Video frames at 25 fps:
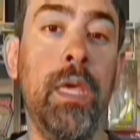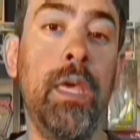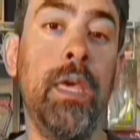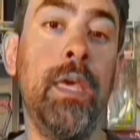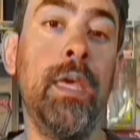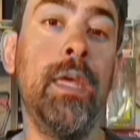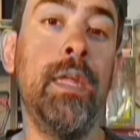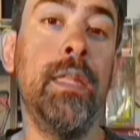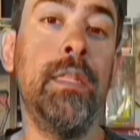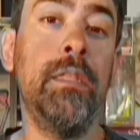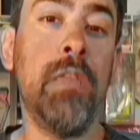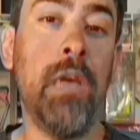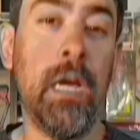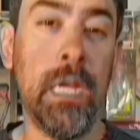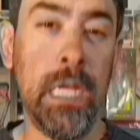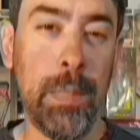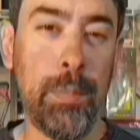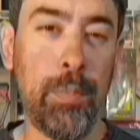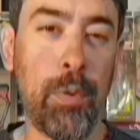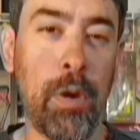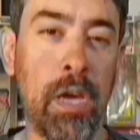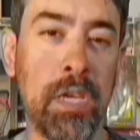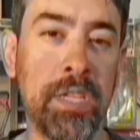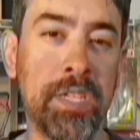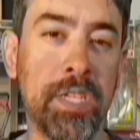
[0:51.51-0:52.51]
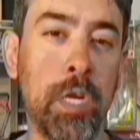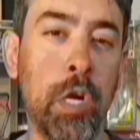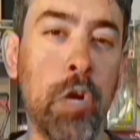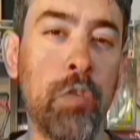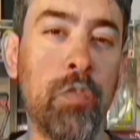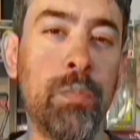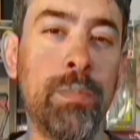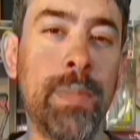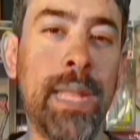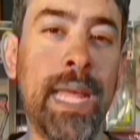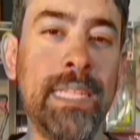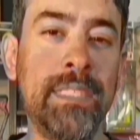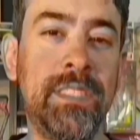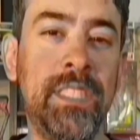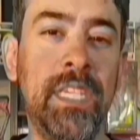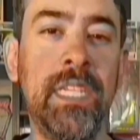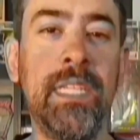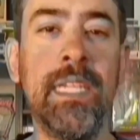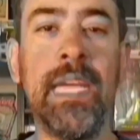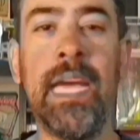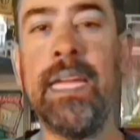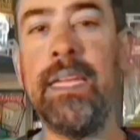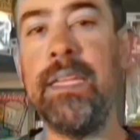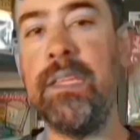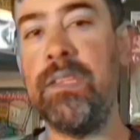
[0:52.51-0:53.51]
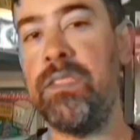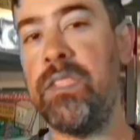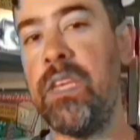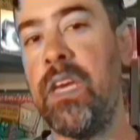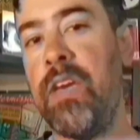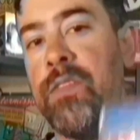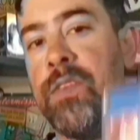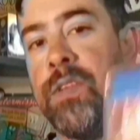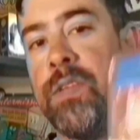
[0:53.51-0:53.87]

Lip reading: Donnie Brasco from 1997.